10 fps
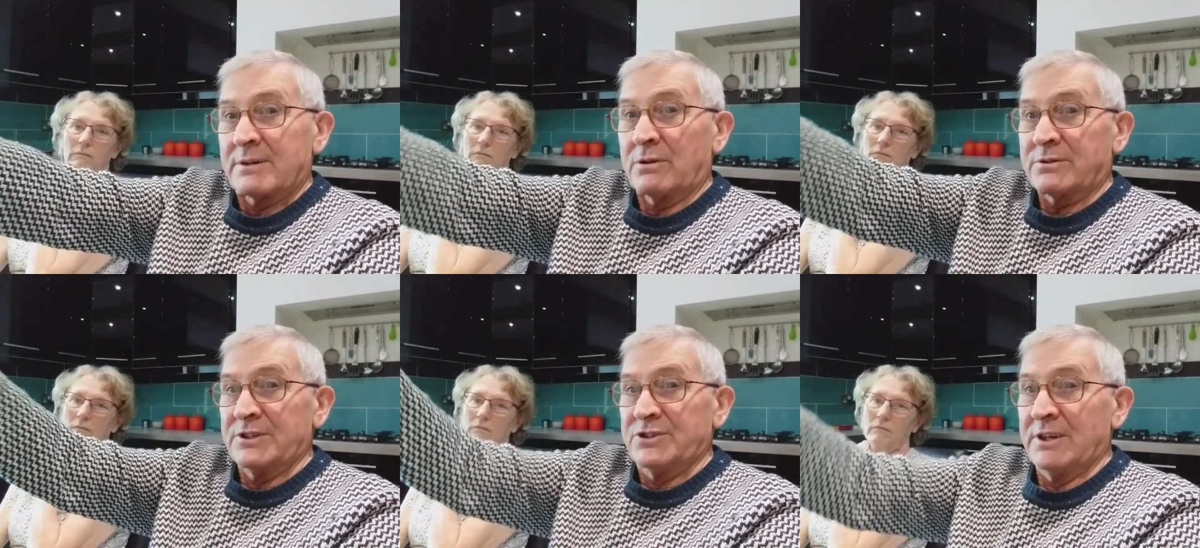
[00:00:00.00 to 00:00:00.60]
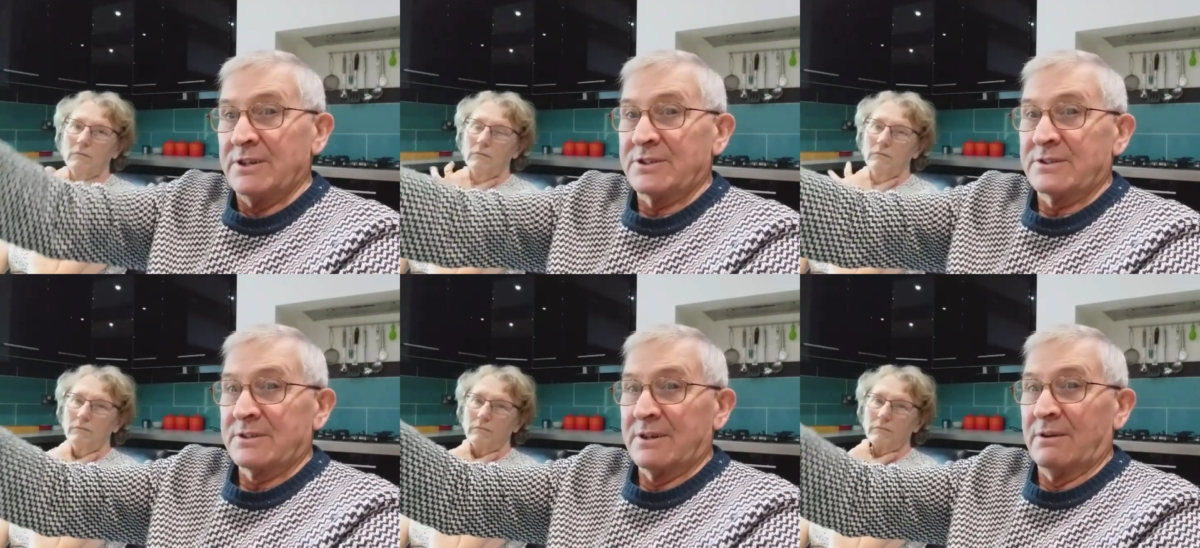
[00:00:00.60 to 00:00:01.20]

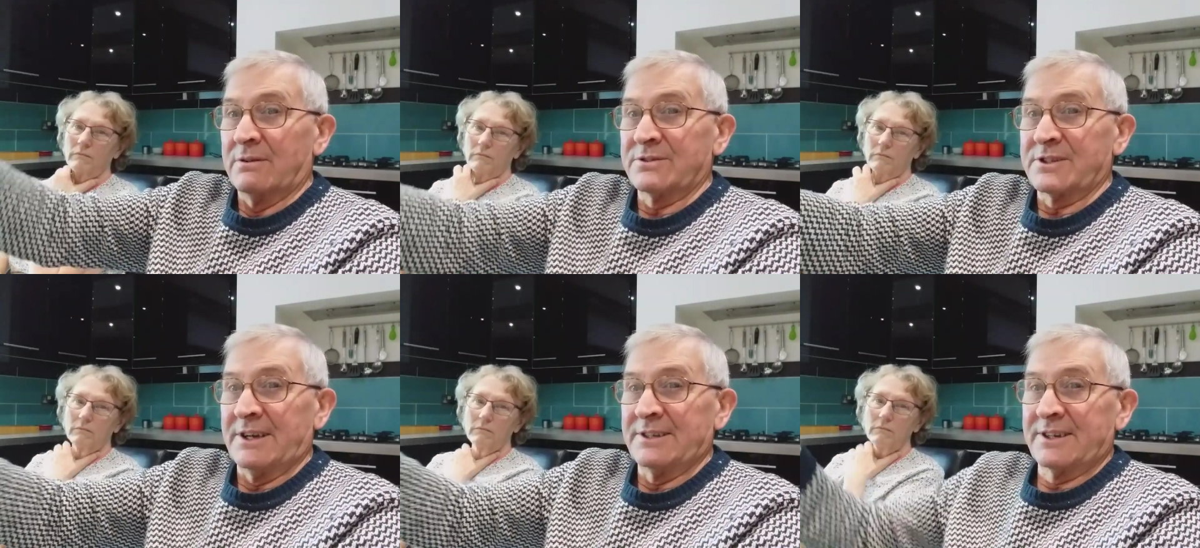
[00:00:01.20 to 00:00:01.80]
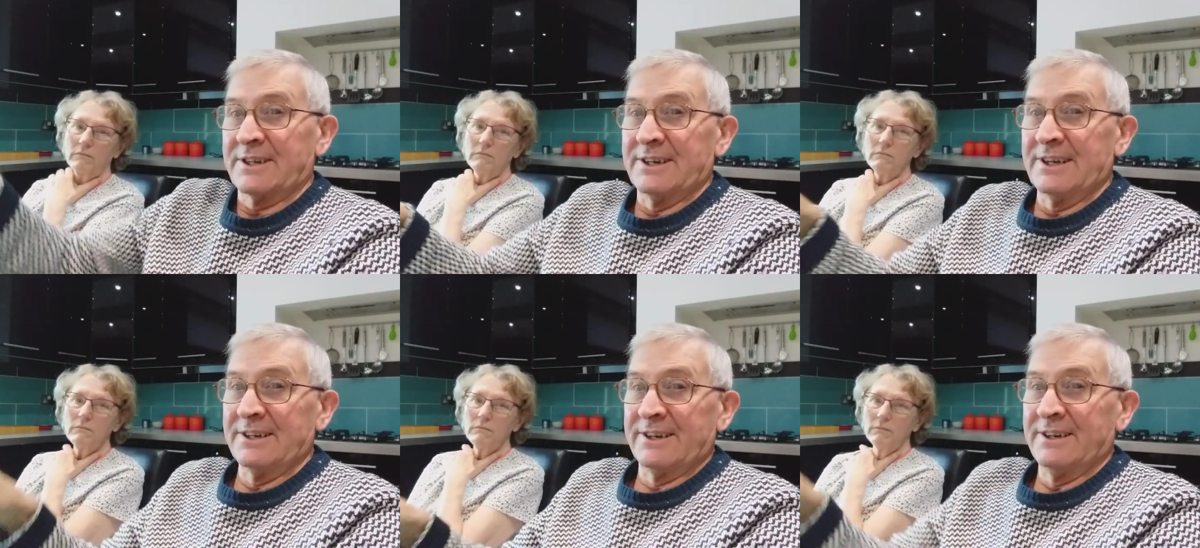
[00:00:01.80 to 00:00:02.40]
Speaker 1: cottages alongside the
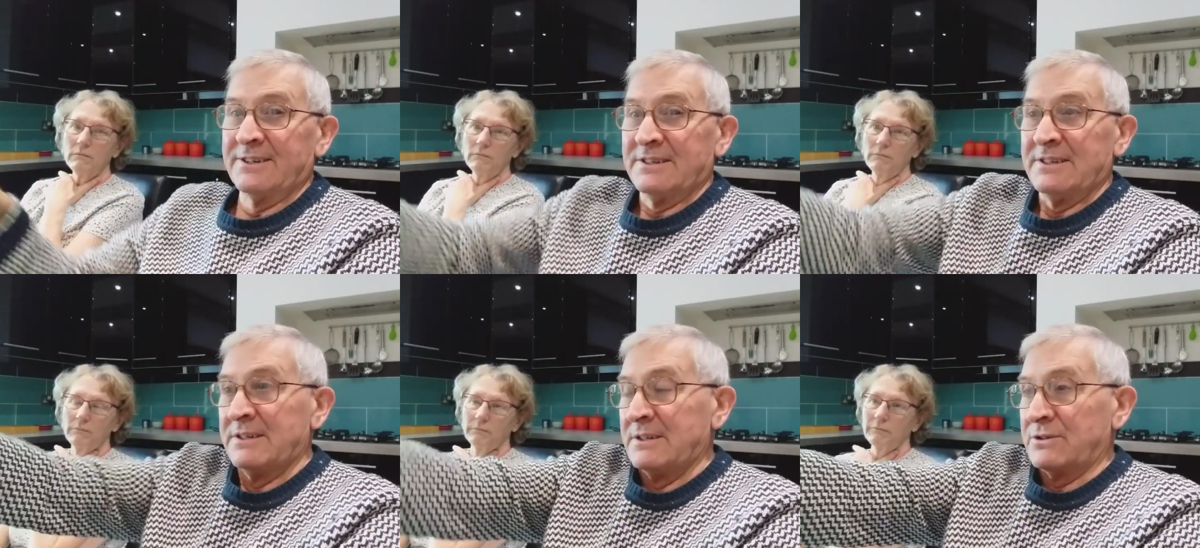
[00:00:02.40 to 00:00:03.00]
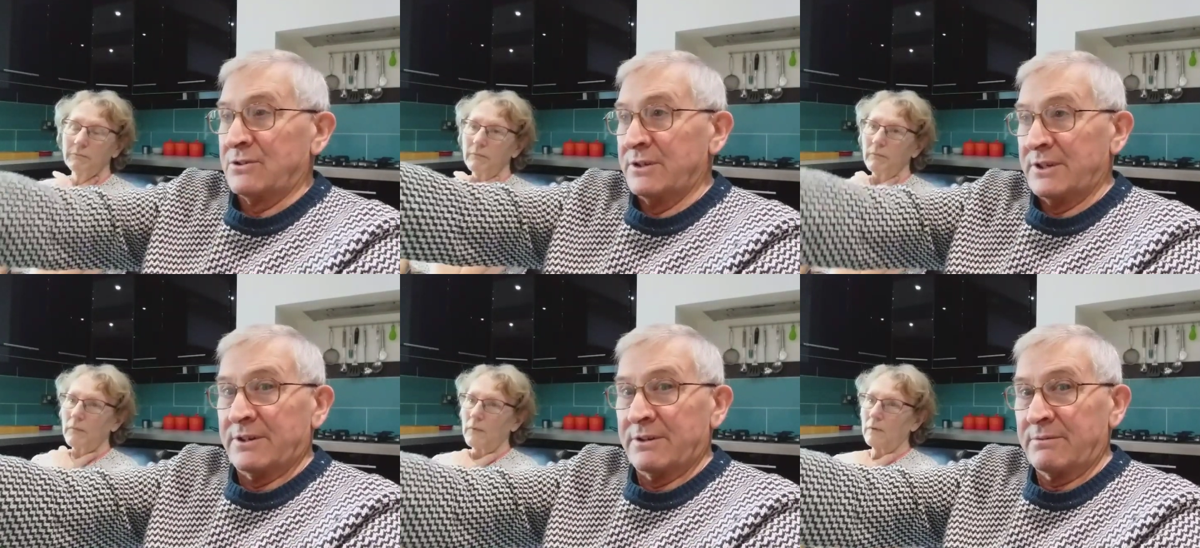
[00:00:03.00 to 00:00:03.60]
canal here. So
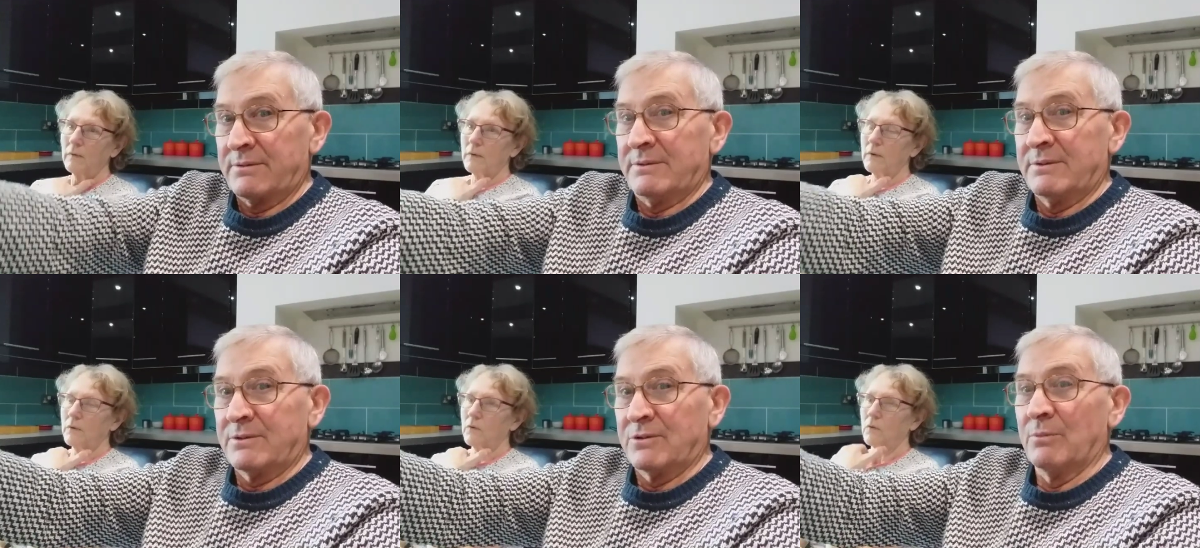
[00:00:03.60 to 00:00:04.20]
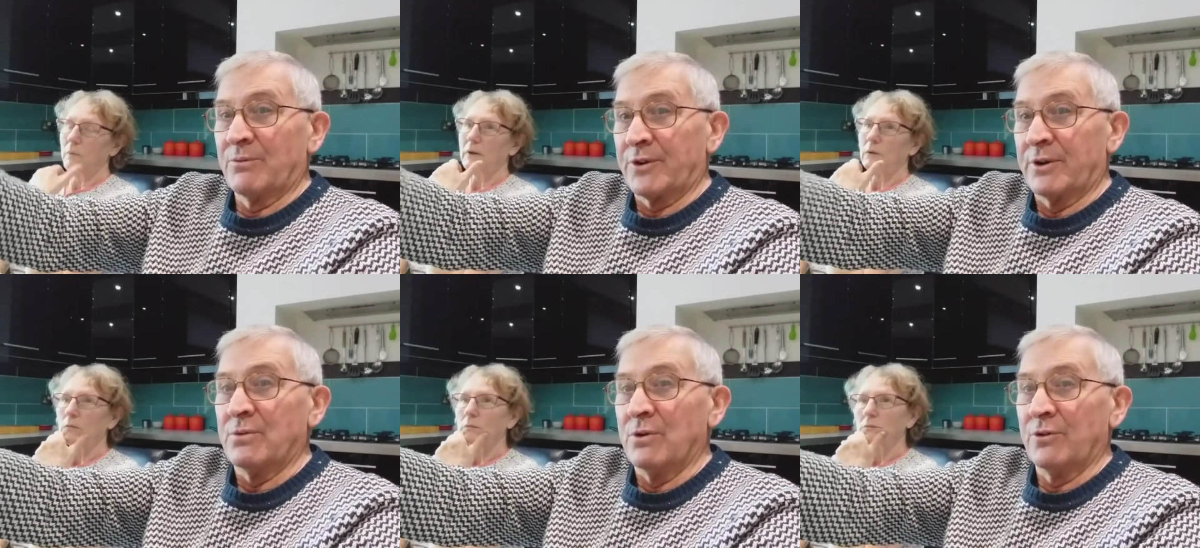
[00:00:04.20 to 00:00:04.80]
you can come
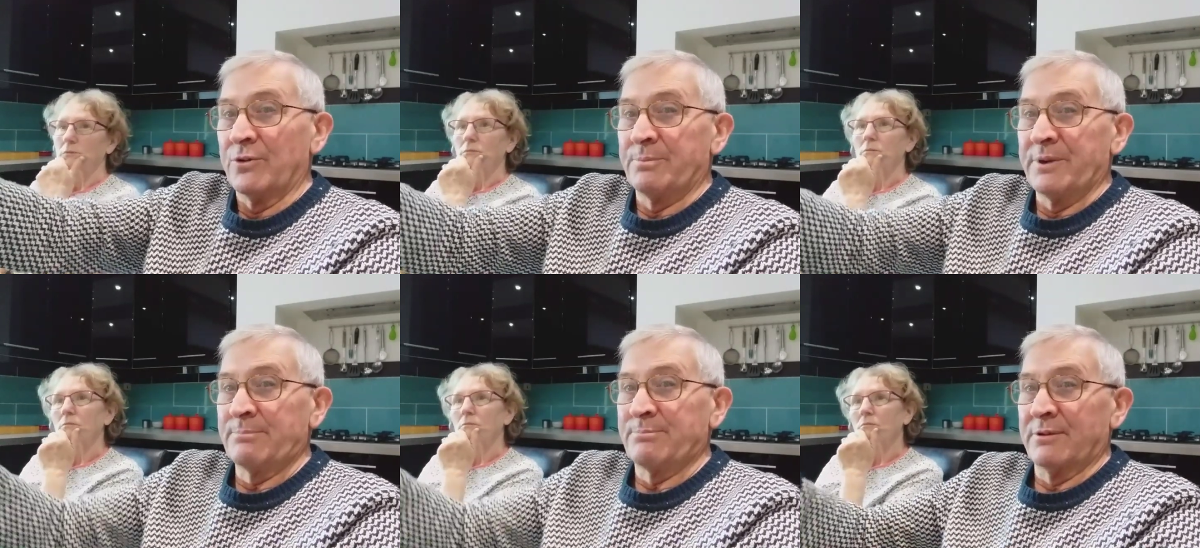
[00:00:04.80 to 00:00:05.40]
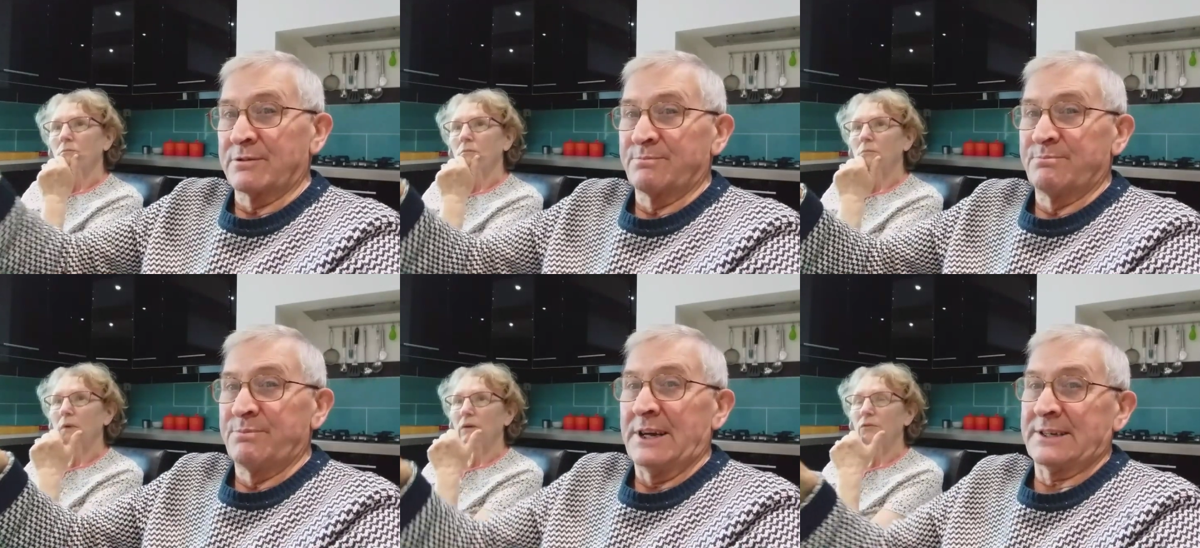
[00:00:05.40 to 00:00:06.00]
through other people's
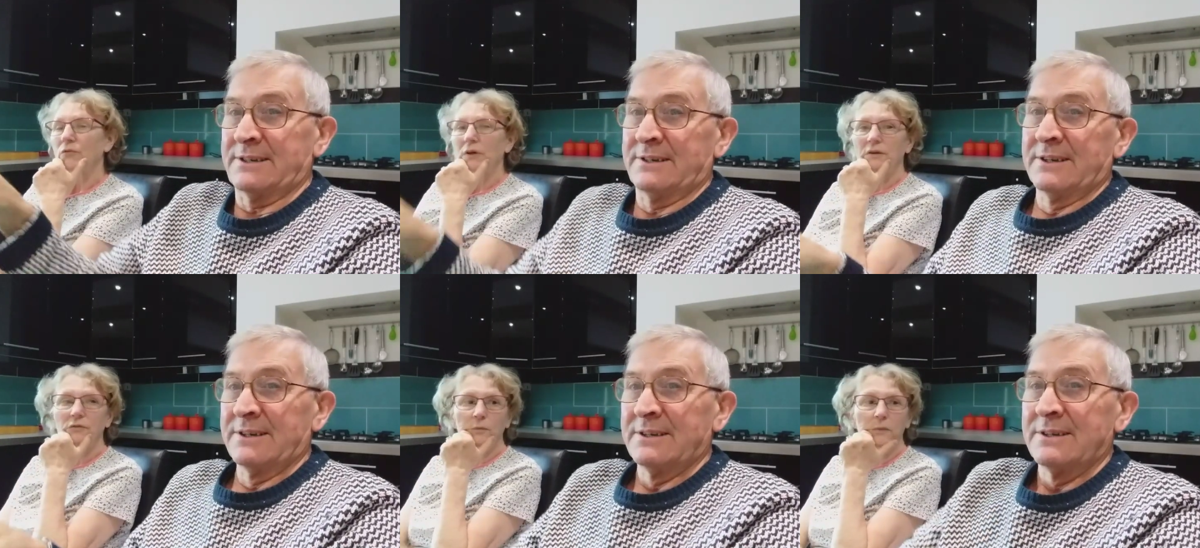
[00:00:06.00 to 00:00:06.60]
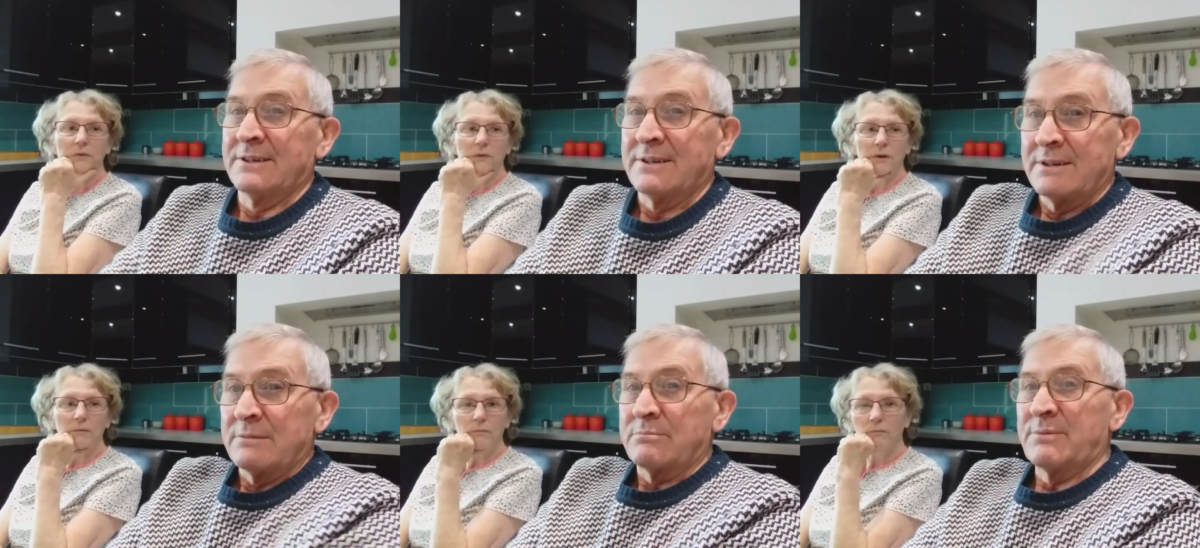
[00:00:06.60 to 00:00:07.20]
about
Speaker 2: back, three of them, isn't
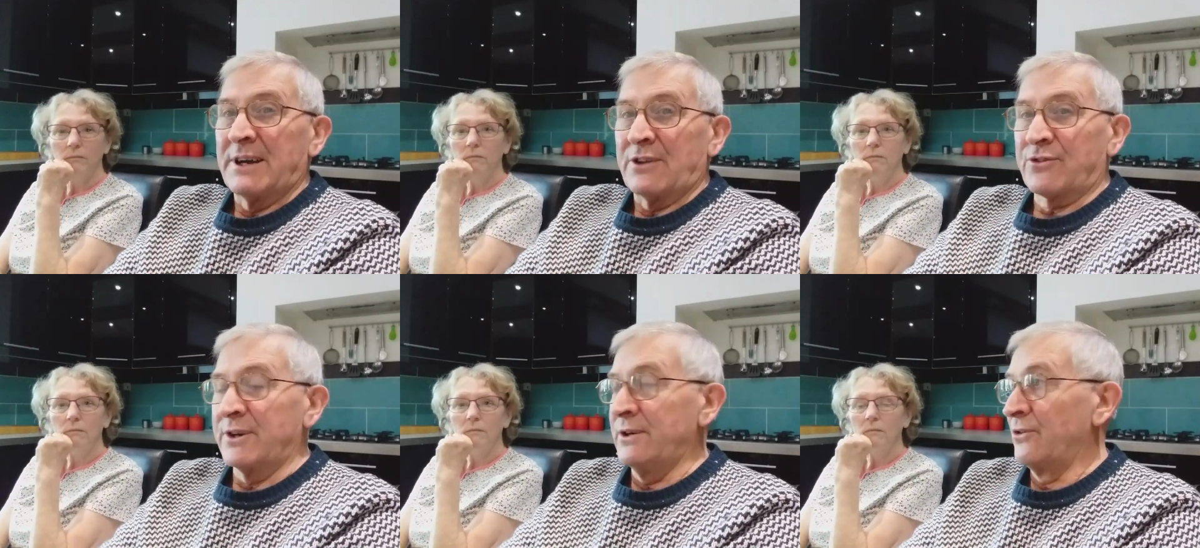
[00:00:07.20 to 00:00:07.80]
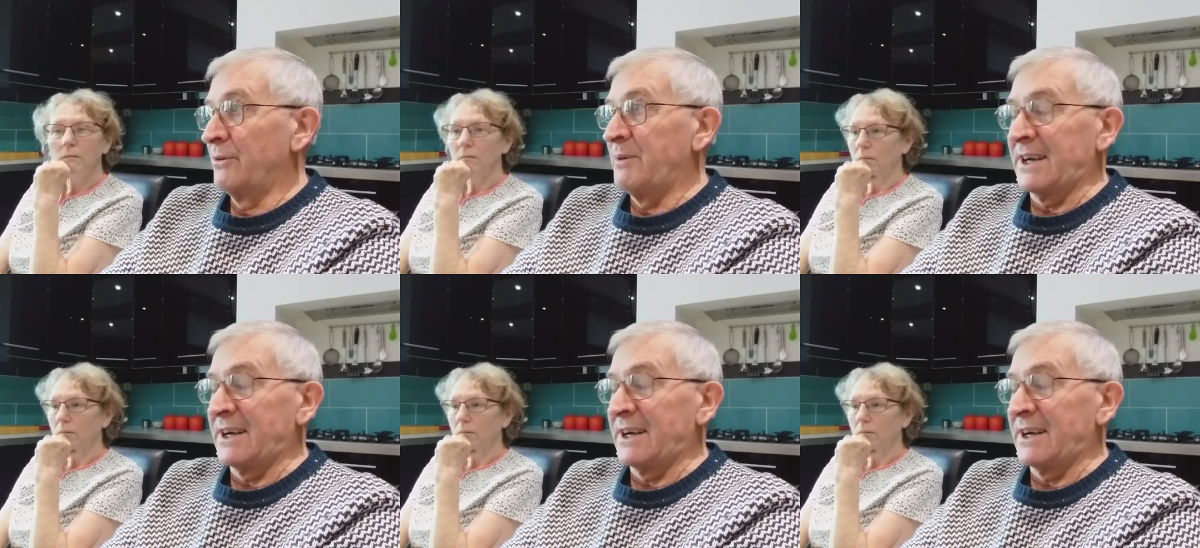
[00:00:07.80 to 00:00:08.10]
there?
Speaker 1: About three other